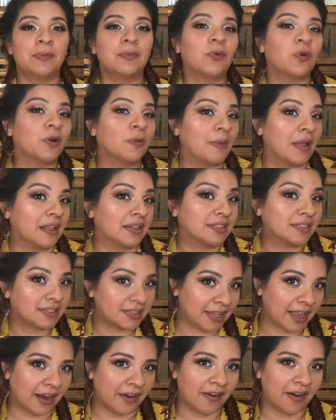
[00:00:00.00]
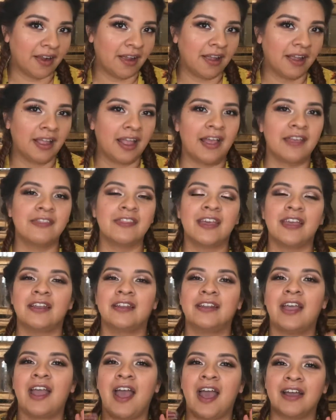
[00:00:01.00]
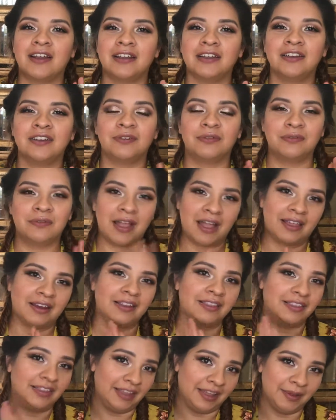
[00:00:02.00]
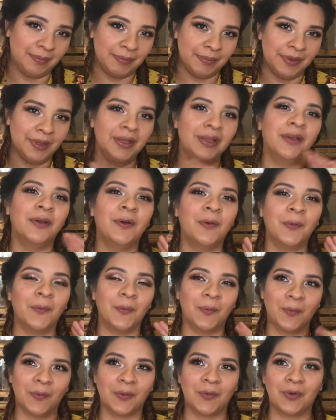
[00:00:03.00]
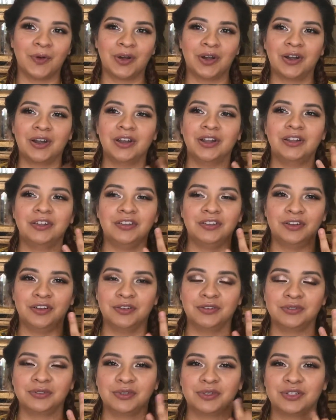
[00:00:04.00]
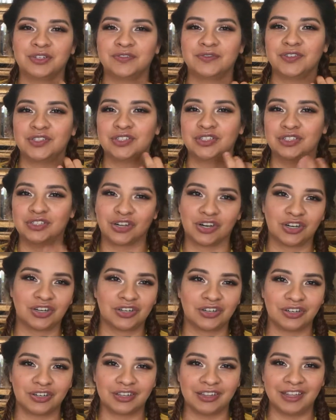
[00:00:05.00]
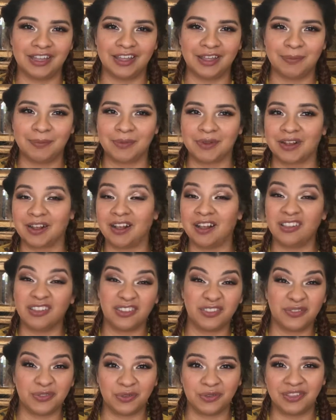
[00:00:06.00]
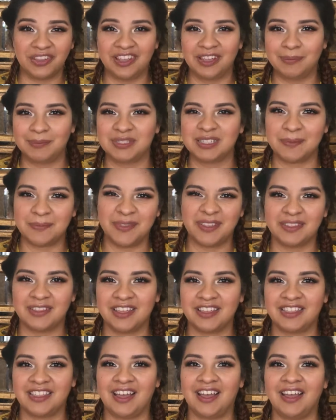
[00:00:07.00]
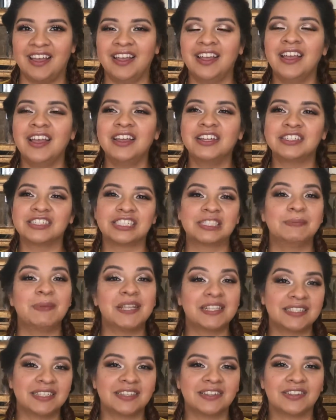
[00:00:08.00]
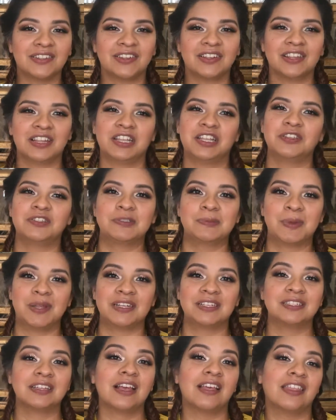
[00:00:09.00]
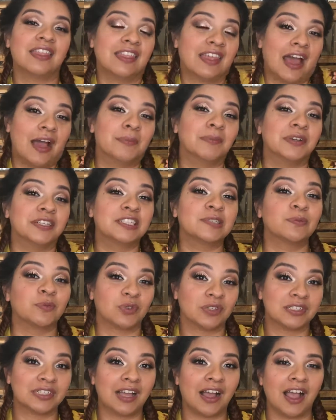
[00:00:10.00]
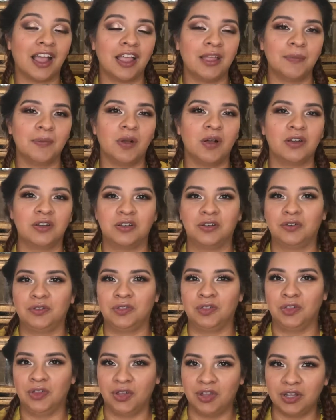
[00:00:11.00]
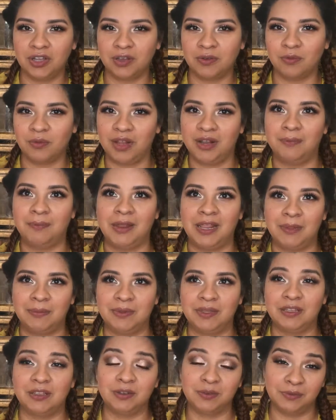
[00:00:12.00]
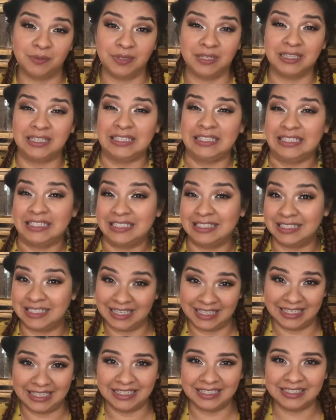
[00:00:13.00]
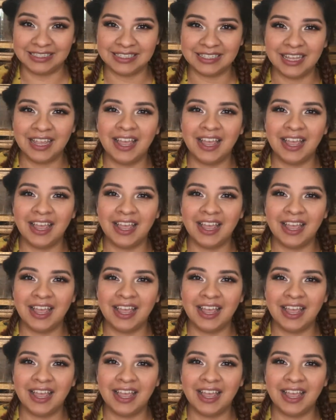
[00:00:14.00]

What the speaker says: more mascara, and then adding a red lip, or sort of a darker lip, a colorful lip, something like that, just makes it look like you spent that much more time on your look when maybe you really didn't.